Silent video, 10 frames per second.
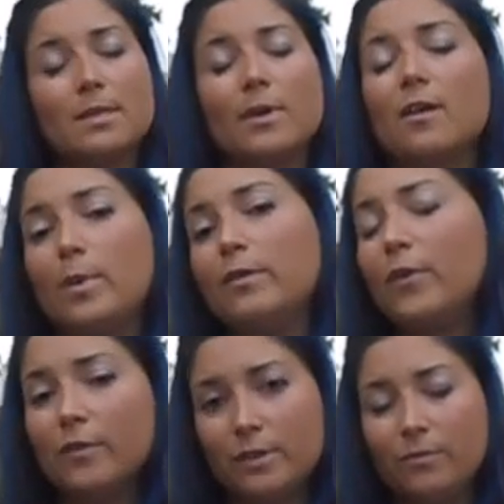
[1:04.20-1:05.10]
It's something I've been
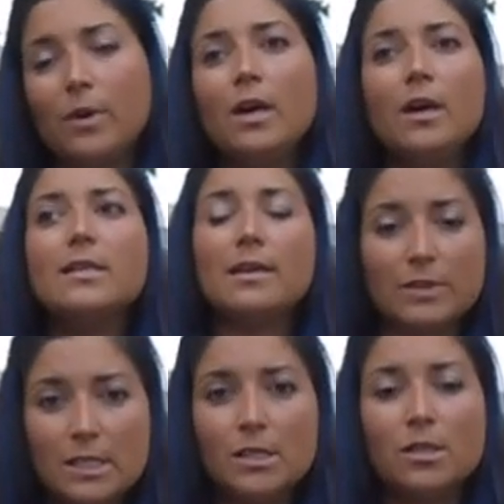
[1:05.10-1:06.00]
involved in
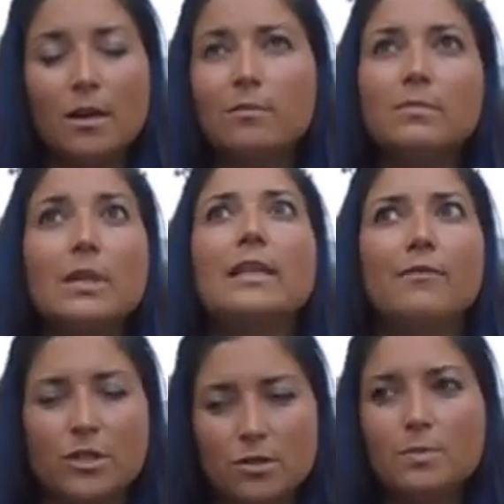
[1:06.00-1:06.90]
17, um,
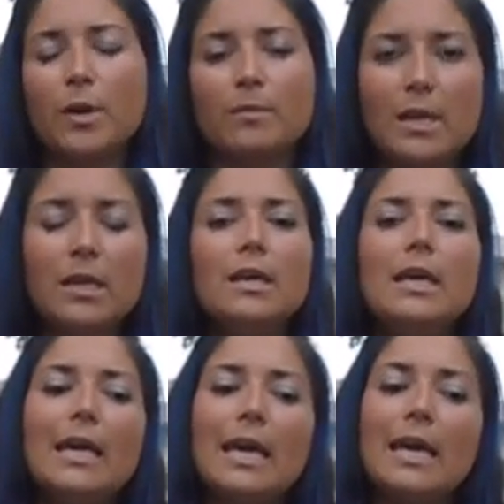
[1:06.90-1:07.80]
11 years, pardon me.
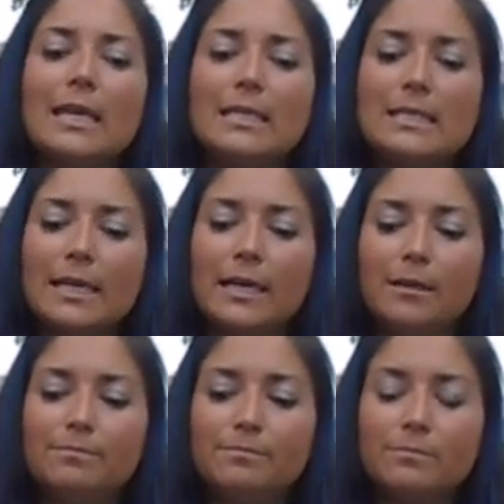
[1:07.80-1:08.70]
And
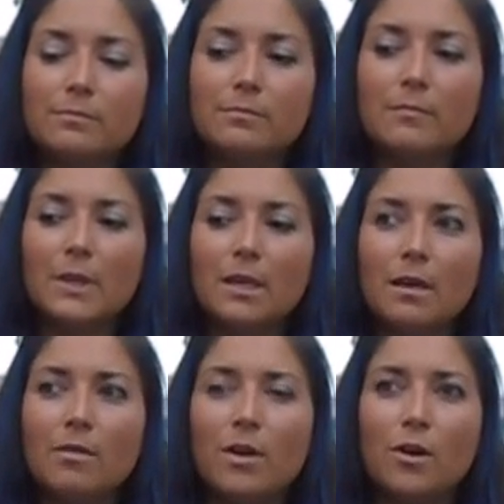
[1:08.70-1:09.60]

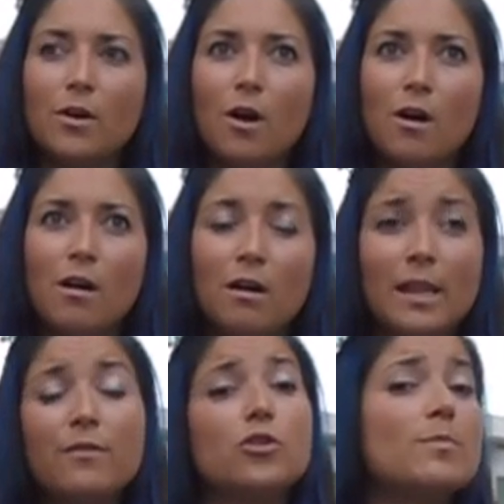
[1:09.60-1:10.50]
there are a
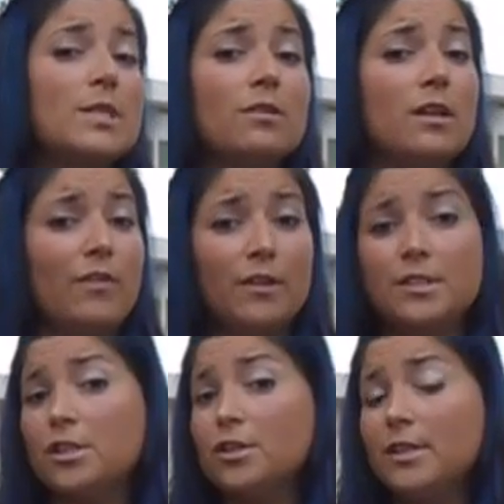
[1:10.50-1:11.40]
lot of groups here that
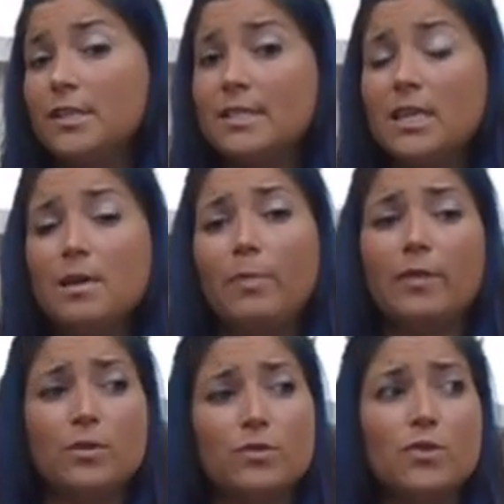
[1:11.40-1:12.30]
volunteer in the city,
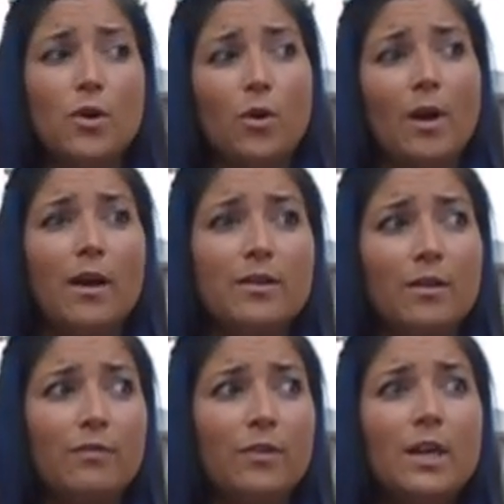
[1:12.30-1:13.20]
but there's no kind
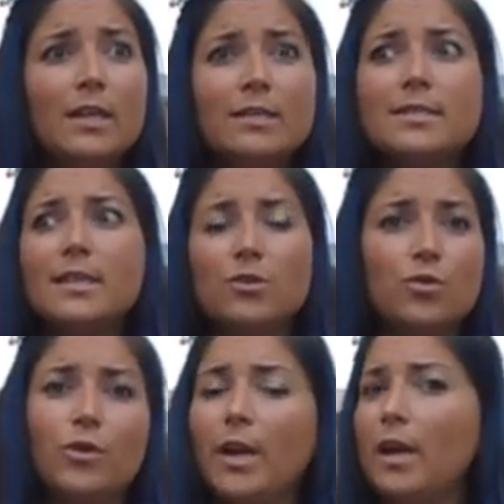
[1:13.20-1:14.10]
of
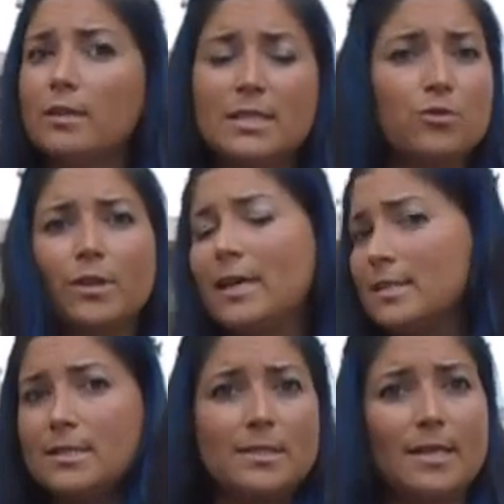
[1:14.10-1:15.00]
central
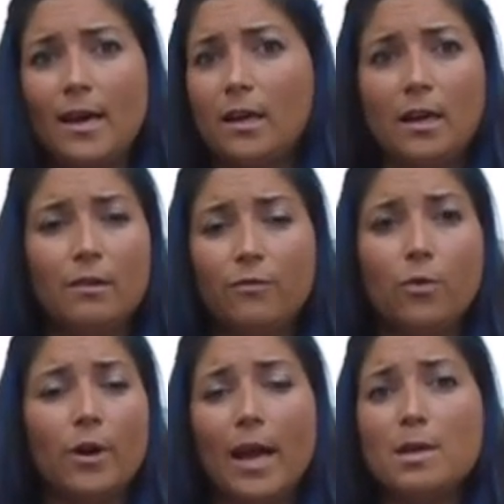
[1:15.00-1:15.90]
centralized data
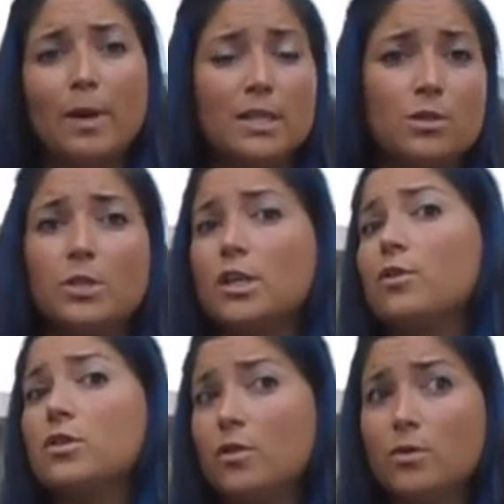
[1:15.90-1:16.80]
for anybody to reach
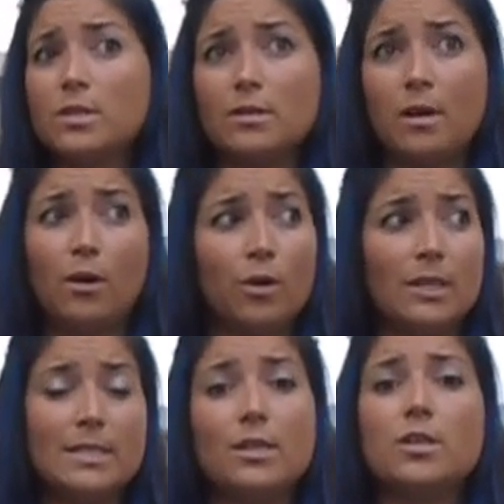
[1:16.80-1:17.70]
out to those uh,
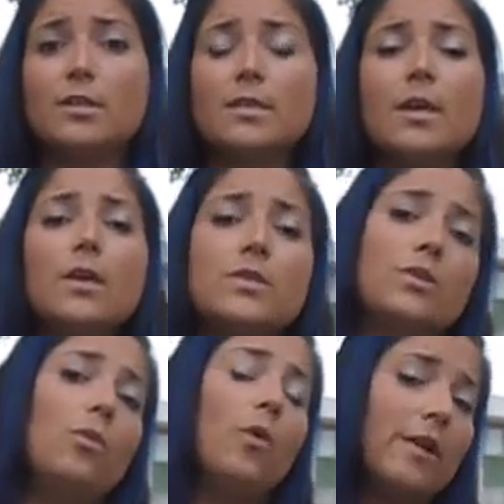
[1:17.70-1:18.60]
organizations.
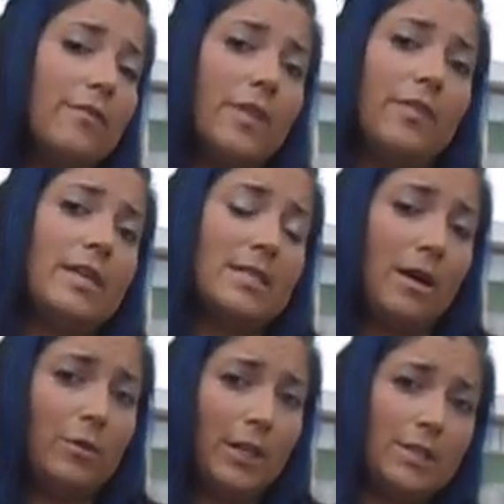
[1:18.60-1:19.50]
So one of the things that
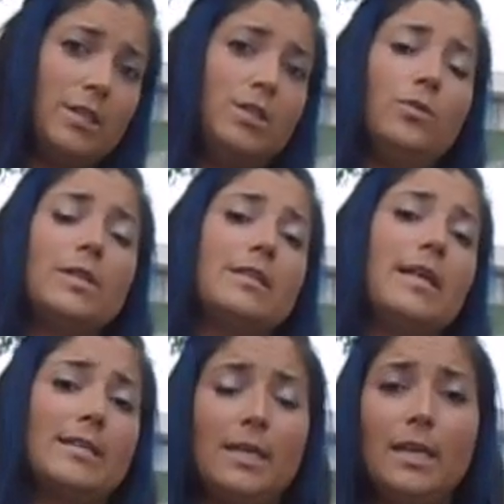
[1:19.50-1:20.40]
I would like to do once
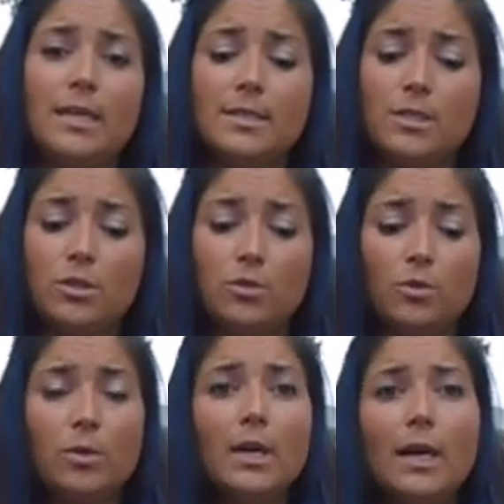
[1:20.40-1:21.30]
elected is
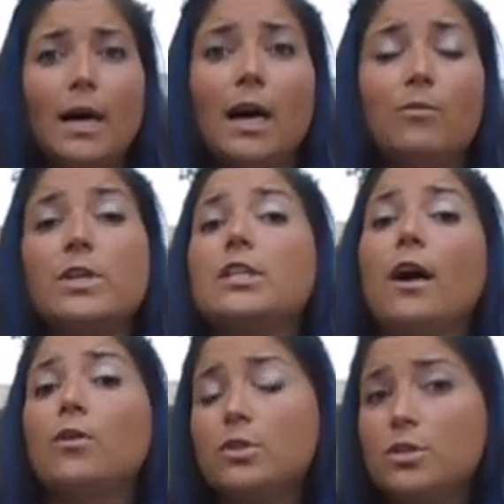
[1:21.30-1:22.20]
to uh, reach
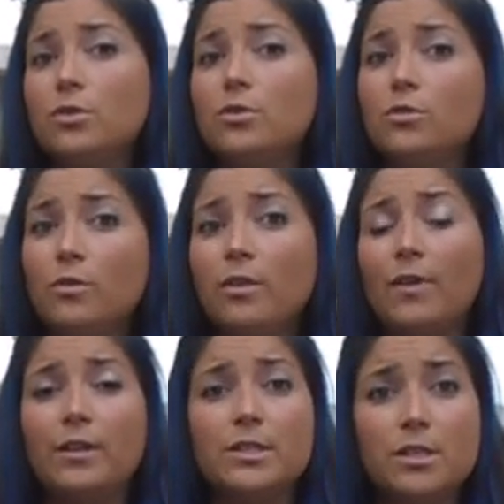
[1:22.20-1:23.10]
out to the
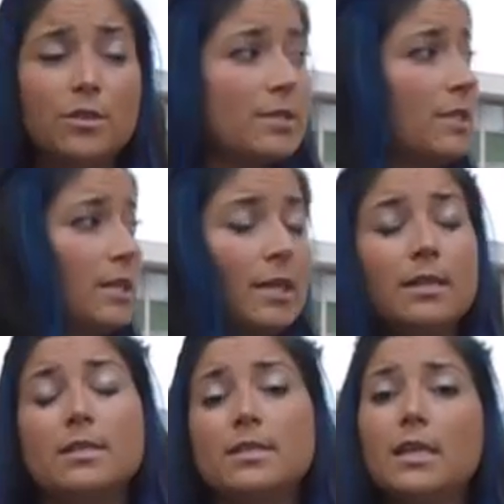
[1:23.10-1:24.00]
volunteers in the
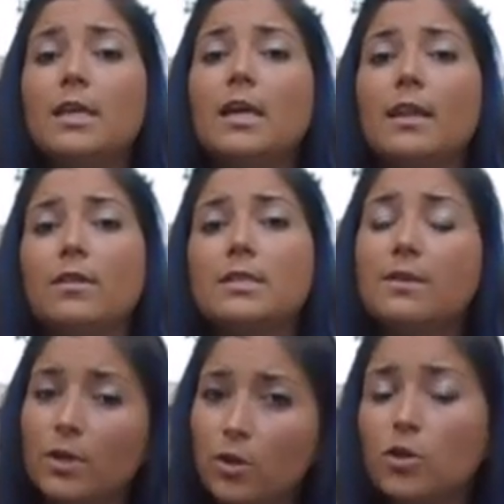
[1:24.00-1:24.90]
in the city and the
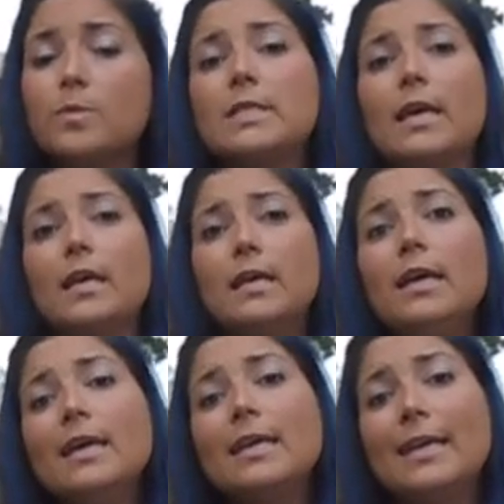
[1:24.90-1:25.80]
civic groups and
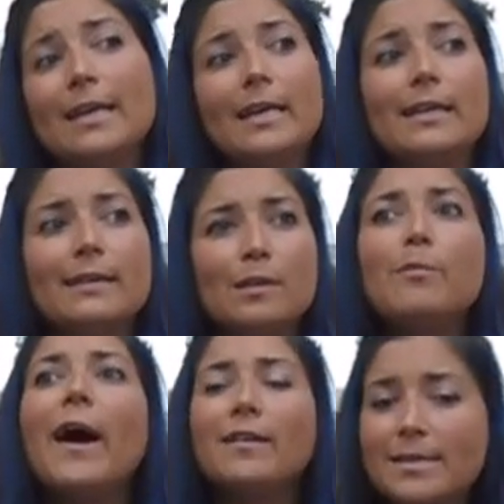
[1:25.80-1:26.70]
get a
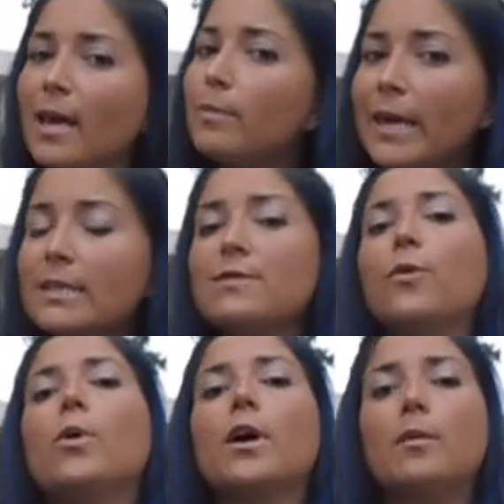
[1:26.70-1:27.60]
compiled database
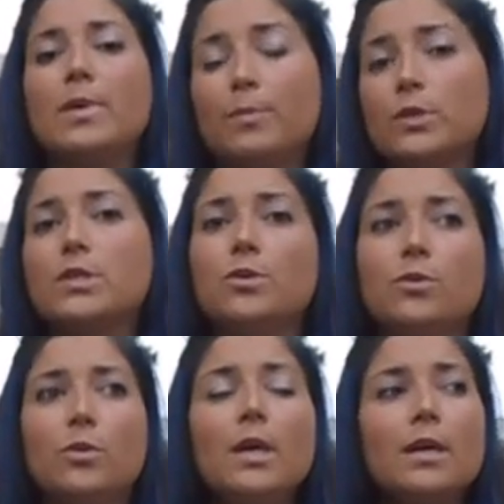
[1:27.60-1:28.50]
for people to